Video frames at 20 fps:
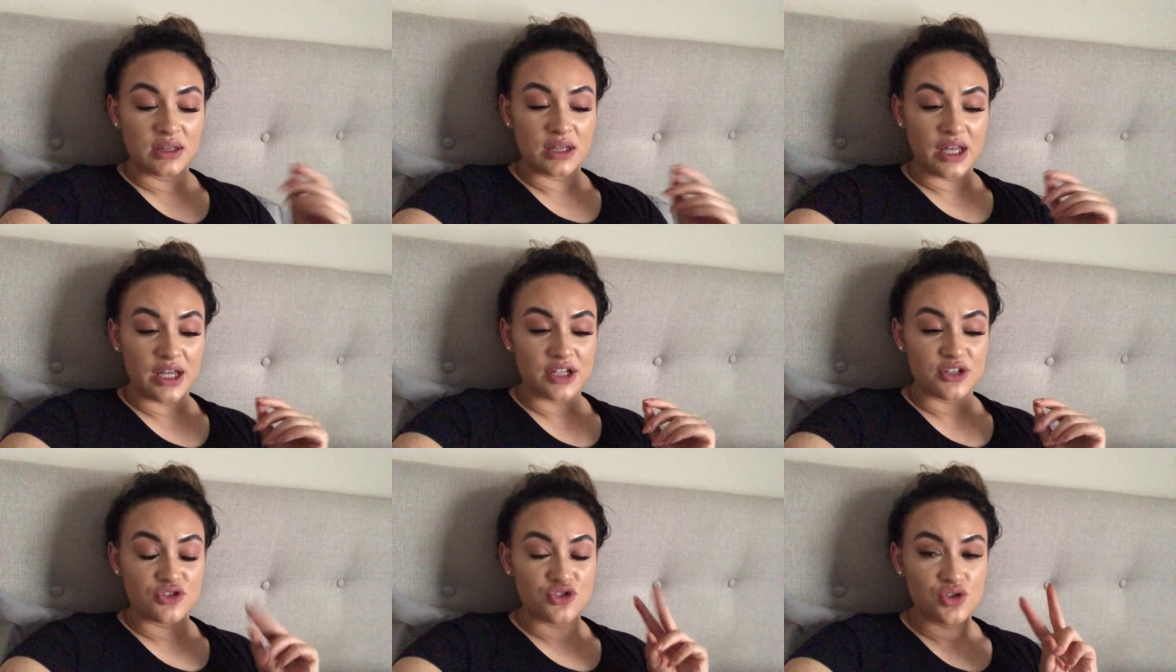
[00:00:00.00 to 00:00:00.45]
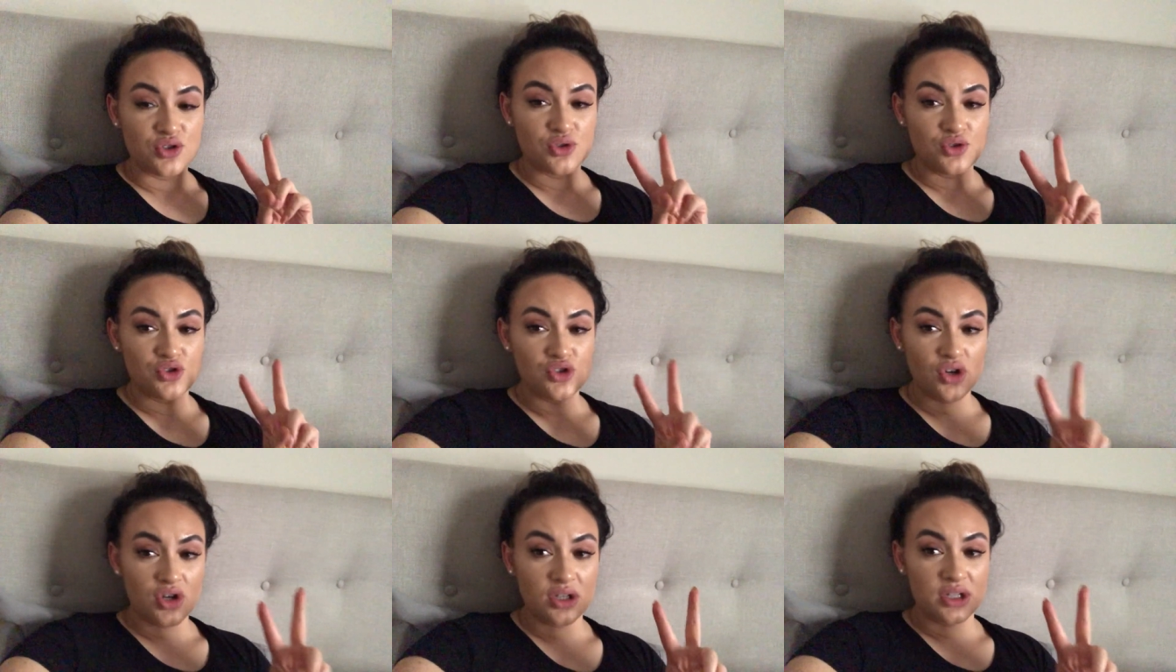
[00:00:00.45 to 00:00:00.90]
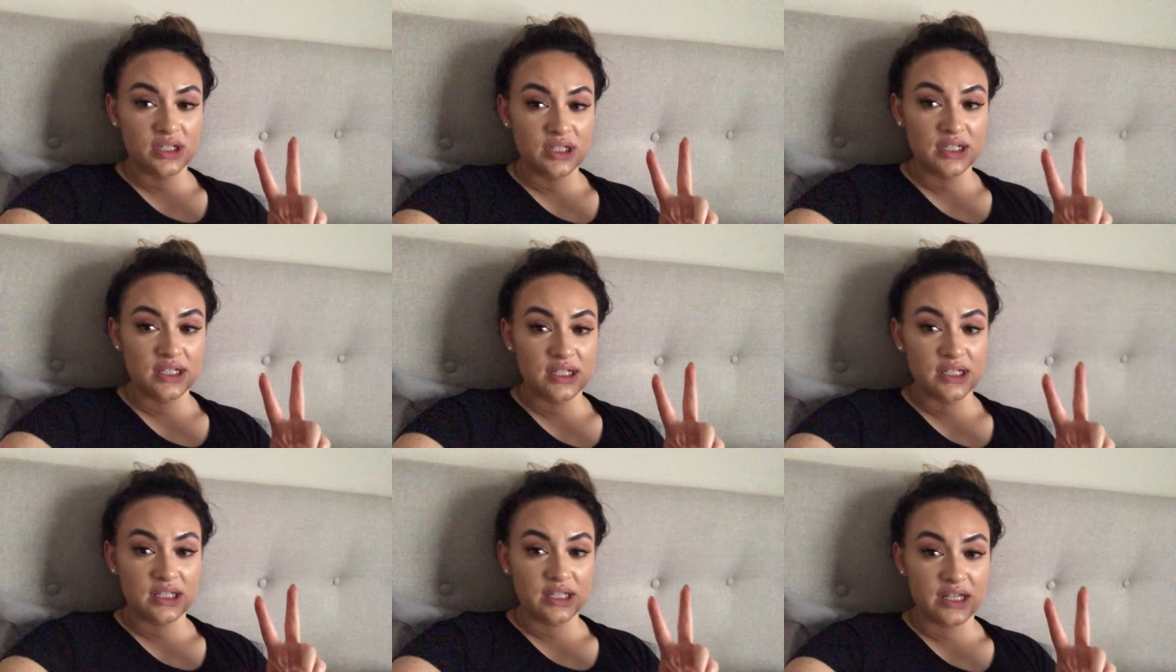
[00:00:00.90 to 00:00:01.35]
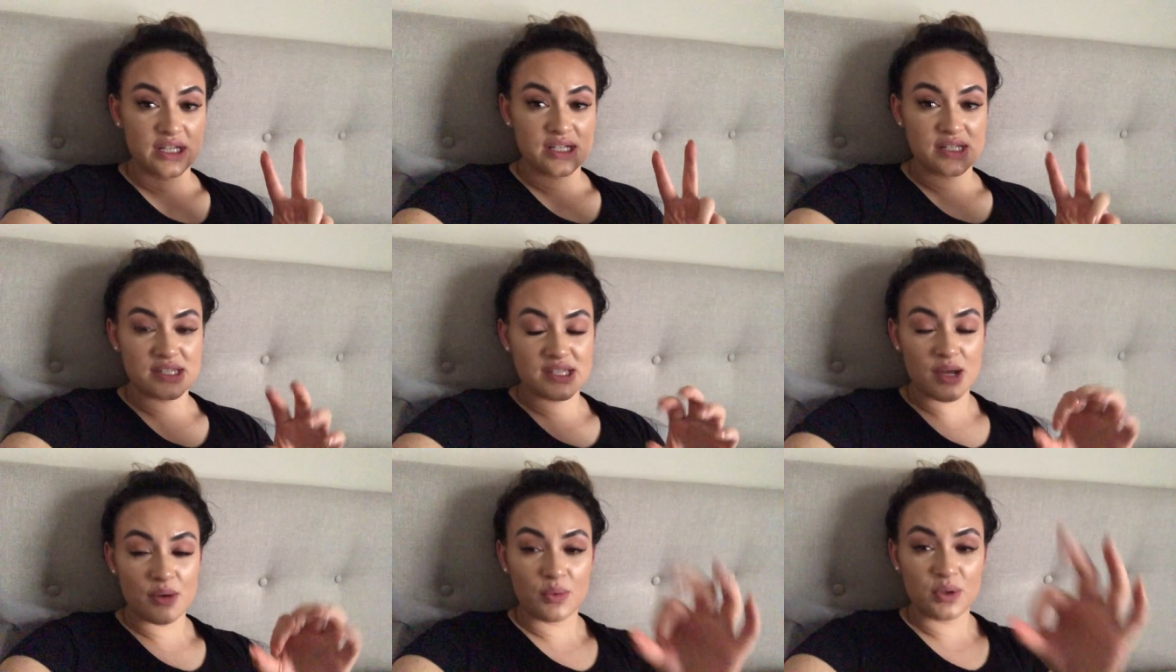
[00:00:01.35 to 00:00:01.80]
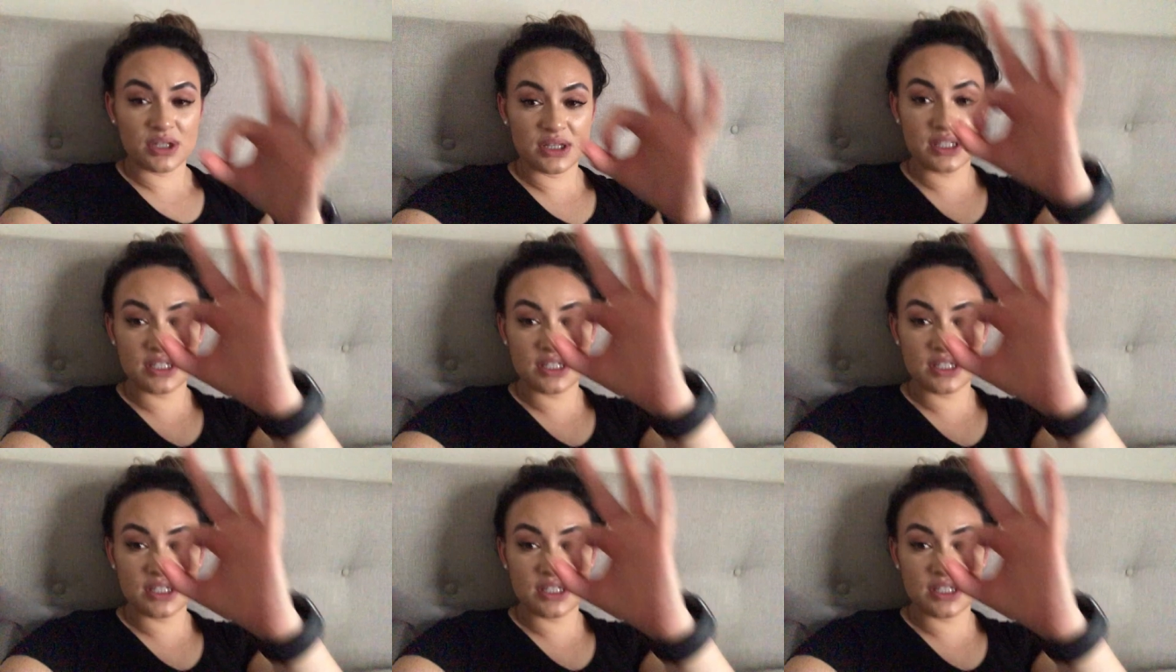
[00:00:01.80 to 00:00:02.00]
like two chocolate eclairs that were